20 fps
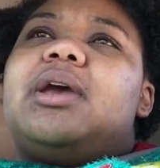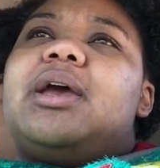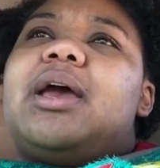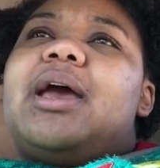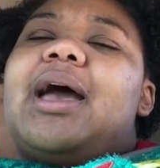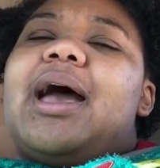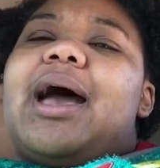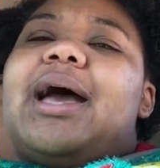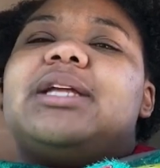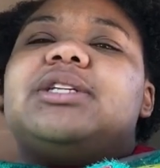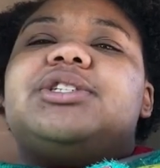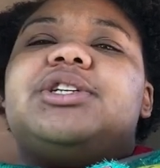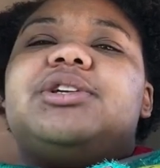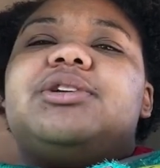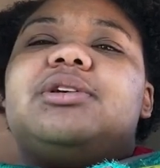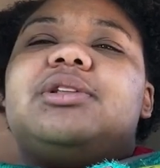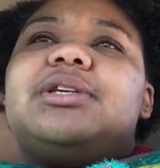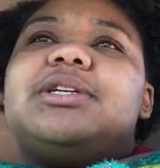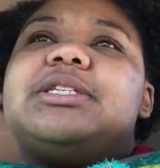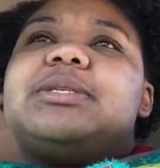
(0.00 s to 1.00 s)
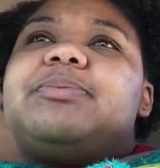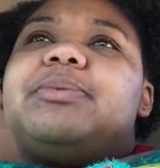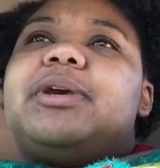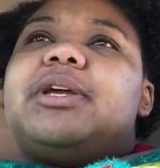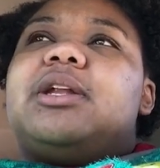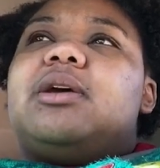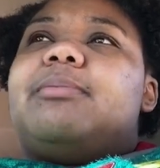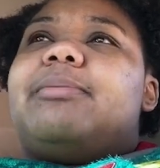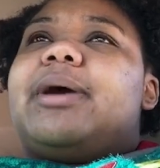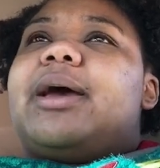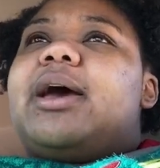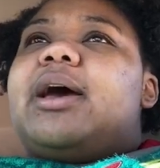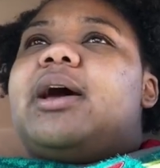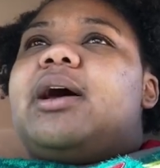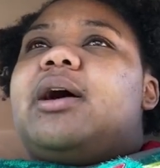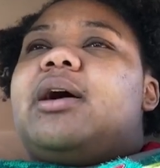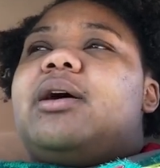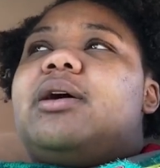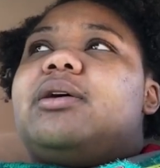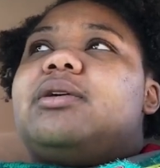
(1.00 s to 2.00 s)
I generally spend
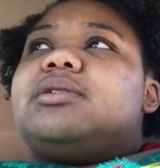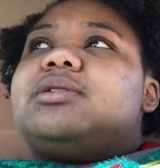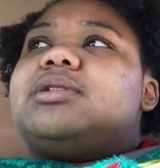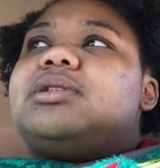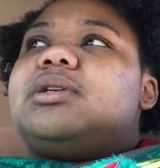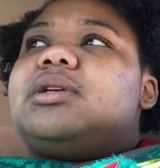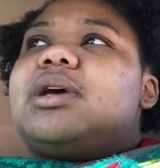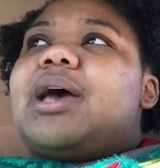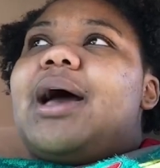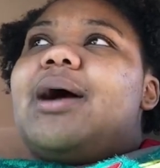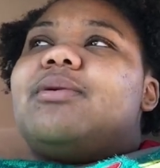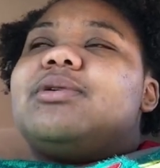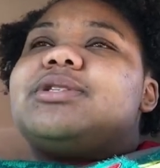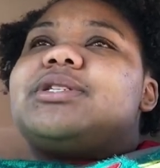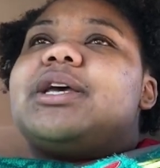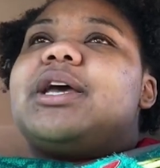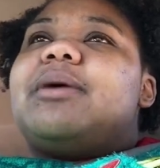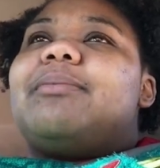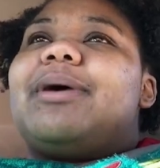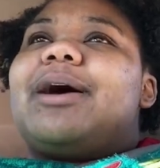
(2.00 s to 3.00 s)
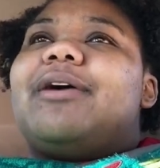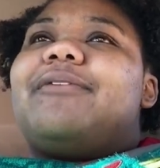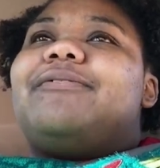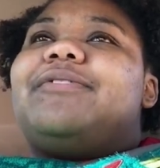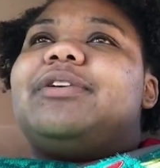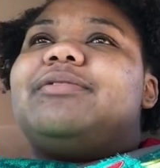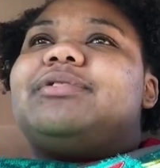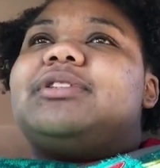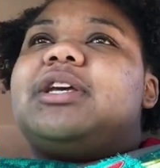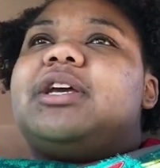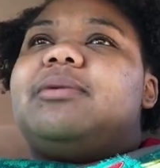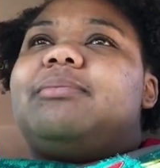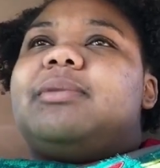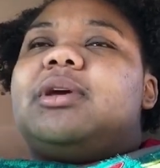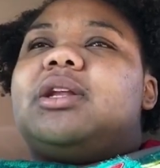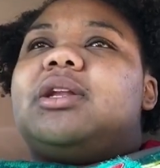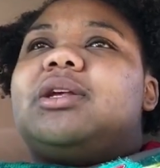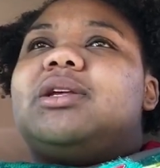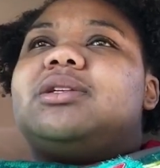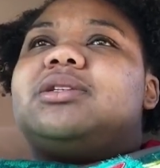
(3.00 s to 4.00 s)
about 15 minutes.